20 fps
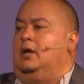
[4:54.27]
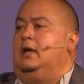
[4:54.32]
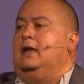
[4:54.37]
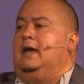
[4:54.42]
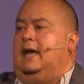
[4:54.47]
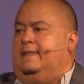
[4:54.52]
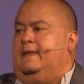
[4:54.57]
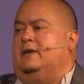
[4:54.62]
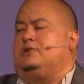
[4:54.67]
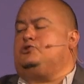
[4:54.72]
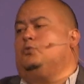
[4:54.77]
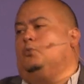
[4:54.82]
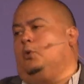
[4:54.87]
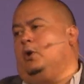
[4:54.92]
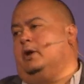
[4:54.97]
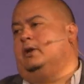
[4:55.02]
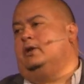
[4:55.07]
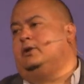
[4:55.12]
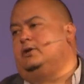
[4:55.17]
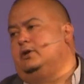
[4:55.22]
And that's what we're
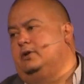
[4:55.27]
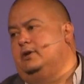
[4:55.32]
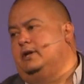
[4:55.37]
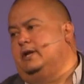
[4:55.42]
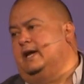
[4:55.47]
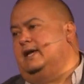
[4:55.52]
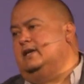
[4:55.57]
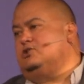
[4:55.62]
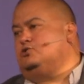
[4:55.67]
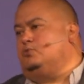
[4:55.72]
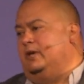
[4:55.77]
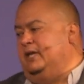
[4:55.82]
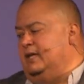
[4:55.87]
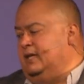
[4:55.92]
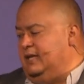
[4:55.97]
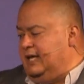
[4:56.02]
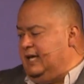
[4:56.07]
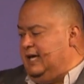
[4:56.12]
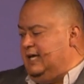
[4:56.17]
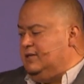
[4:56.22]
going to do today as we
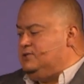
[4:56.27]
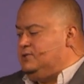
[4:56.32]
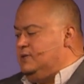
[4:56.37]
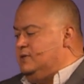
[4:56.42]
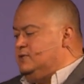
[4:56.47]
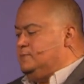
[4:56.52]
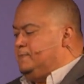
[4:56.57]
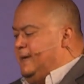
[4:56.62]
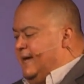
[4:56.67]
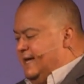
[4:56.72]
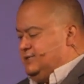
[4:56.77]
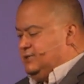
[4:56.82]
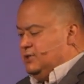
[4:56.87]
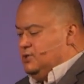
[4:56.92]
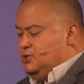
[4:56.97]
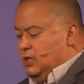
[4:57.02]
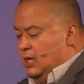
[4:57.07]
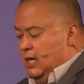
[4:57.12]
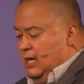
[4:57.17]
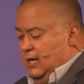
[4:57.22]
engage this
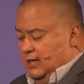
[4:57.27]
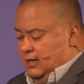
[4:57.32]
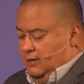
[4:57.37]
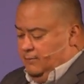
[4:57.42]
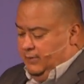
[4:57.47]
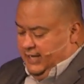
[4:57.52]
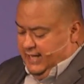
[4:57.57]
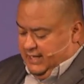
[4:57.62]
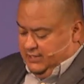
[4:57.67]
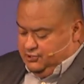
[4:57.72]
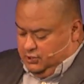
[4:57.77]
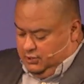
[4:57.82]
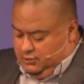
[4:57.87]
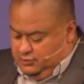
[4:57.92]
passage. And I'm going to ask you to